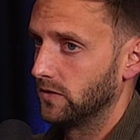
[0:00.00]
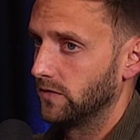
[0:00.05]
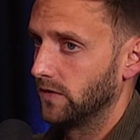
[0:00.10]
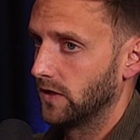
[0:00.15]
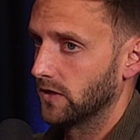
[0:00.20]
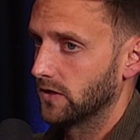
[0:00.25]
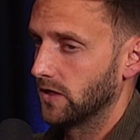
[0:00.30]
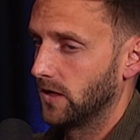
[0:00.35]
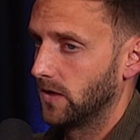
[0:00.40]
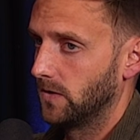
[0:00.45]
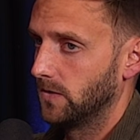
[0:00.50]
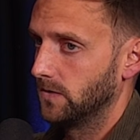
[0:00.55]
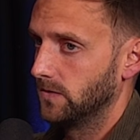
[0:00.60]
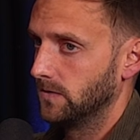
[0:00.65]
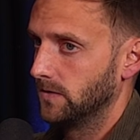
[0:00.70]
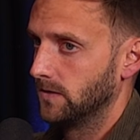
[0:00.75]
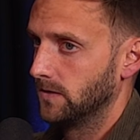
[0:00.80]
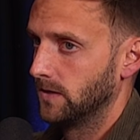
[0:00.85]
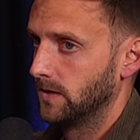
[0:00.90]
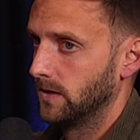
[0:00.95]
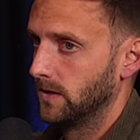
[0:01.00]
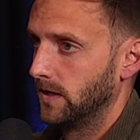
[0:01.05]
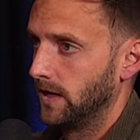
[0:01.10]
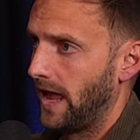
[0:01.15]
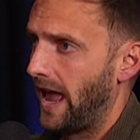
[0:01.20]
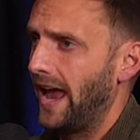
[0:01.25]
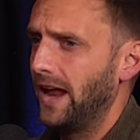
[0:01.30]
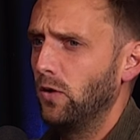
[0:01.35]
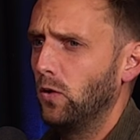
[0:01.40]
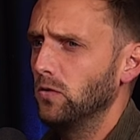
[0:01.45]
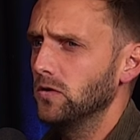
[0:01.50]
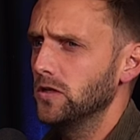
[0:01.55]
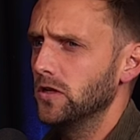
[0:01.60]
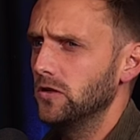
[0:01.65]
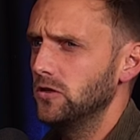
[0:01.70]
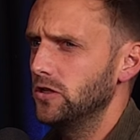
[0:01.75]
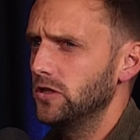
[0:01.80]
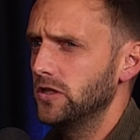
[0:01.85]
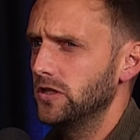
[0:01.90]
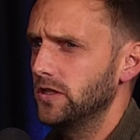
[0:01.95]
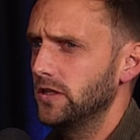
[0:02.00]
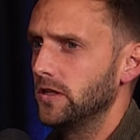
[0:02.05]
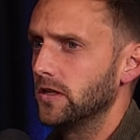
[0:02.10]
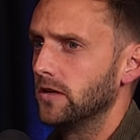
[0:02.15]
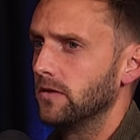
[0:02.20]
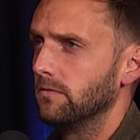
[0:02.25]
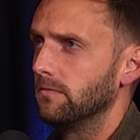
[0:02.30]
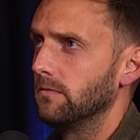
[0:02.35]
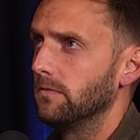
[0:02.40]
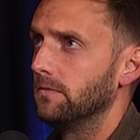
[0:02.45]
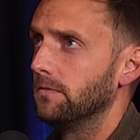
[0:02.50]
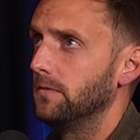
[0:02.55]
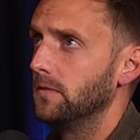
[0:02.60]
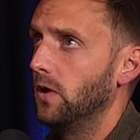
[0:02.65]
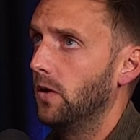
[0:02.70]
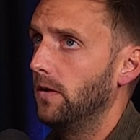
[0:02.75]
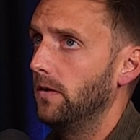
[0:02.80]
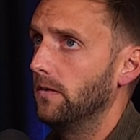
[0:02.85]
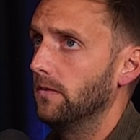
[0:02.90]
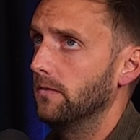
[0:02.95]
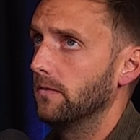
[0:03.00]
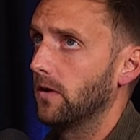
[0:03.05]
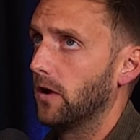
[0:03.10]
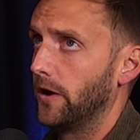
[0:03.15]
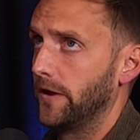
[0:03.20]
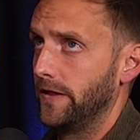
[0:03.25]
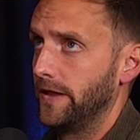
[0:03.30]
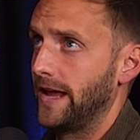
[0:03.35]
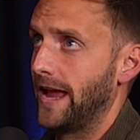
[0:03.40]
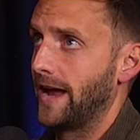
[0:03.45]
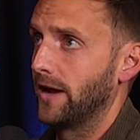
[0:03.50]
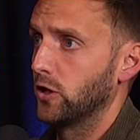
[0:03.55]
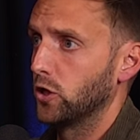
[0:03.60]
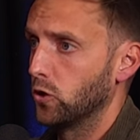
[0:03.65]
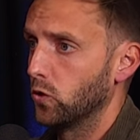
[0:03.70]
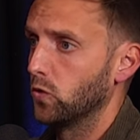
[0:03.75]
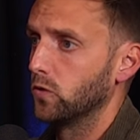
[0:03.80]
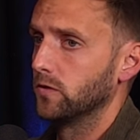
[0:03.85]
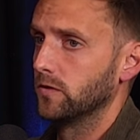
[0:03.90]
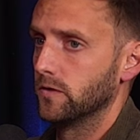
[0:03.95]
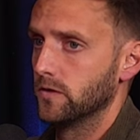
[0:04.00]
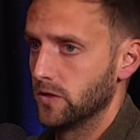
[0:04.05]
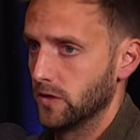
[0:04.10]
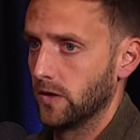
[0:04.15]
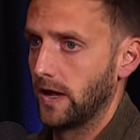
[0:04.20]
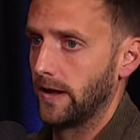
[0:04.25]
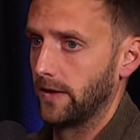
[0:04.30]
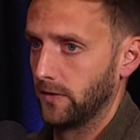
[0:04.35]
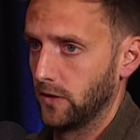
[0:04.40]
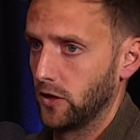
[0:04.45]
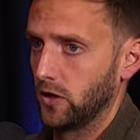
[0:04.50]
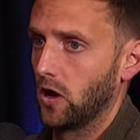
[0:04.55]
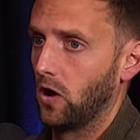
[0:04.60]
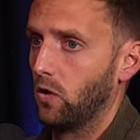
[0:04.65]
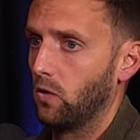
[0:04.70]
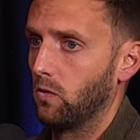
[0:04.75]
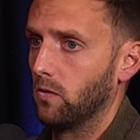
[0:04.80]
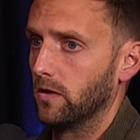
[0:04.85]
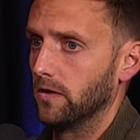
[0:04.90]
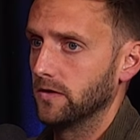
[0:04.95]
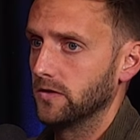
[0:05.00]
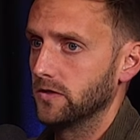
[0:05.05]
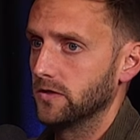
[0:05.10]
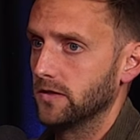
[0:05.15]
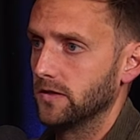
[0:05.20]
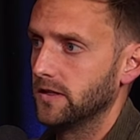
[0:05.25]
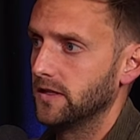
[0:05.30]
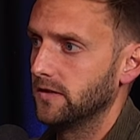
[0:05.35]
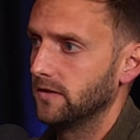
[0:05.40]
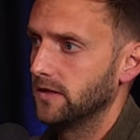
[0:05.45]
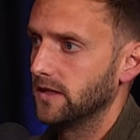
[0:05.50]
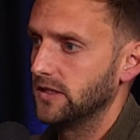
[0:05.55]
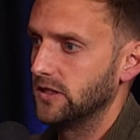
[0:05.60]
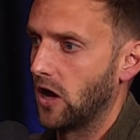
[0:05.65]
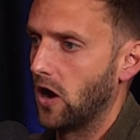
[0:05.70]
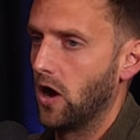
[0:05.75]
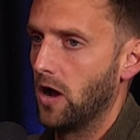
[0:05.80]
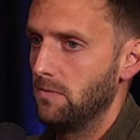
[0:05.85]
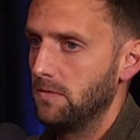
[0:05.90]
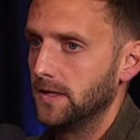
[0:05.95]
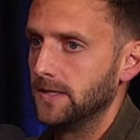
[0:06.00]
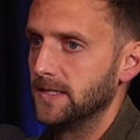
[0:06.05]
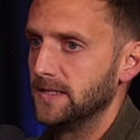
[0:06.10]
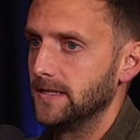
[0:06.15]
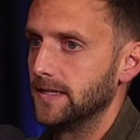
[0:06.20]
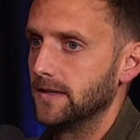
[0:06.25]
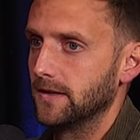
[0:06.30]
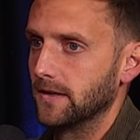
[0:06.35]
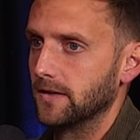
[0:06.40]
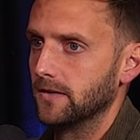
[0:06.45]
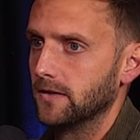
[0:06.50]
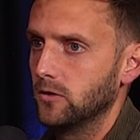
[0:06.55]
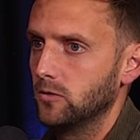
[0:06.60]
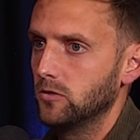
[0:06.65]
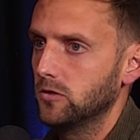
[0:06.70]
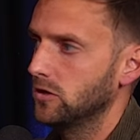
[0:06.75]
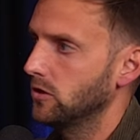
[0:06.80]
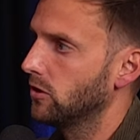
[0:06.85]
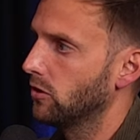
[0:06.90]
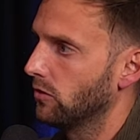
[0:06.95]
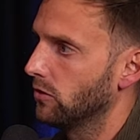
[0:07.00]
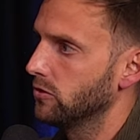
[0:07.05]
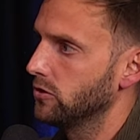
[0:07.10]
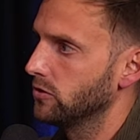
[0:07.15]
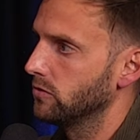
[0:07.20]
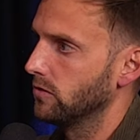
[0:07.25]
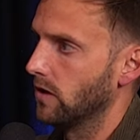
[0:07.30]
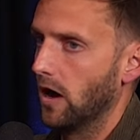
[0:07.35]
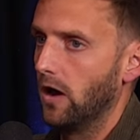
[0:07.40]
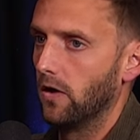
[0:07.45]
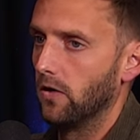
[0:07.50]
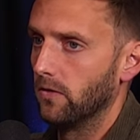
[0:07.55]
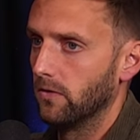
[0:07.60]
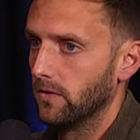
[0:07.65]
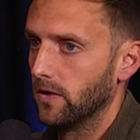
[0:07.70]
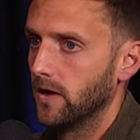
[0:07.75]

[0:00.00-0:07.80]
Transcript: his first goal, and also just goal. a not only how good the, the goal was, the the time that he did it. It oh. was a oh. crucial goal.